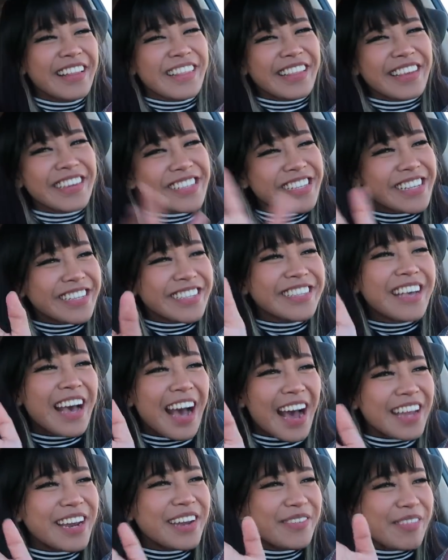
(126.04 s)
This is
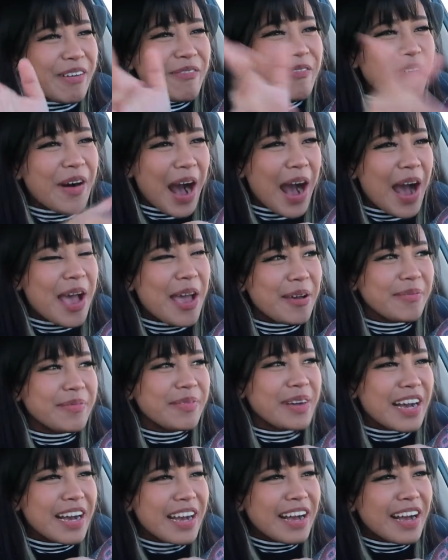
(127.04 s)
kind of a
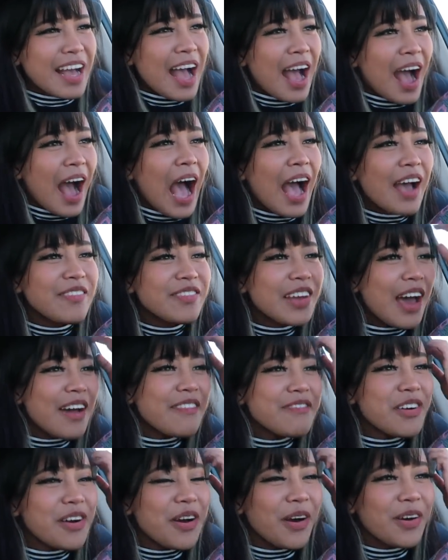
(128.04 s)
vibe. I've
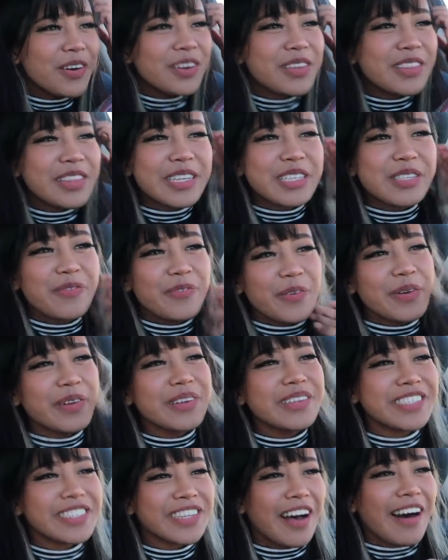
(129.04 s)
never heard this
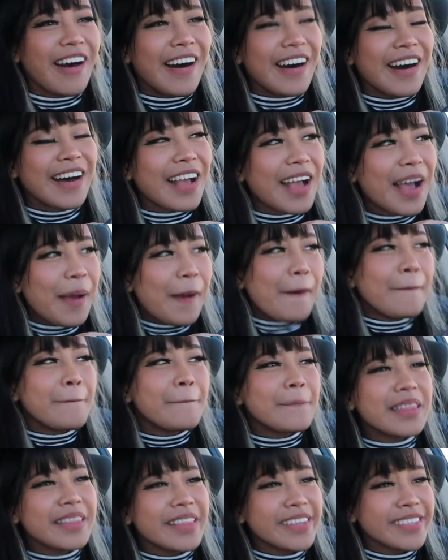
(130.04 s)
full
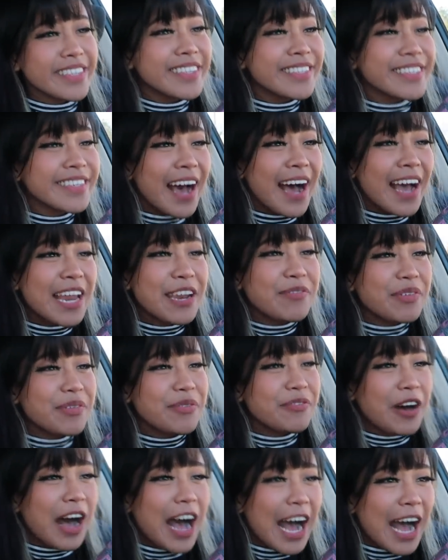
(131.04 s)
song, but this is kind of a
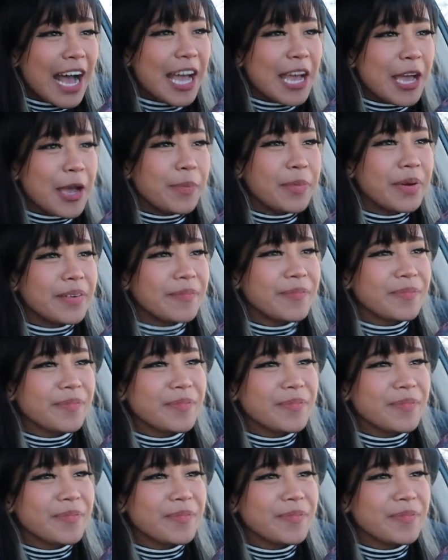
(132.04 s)
vibe.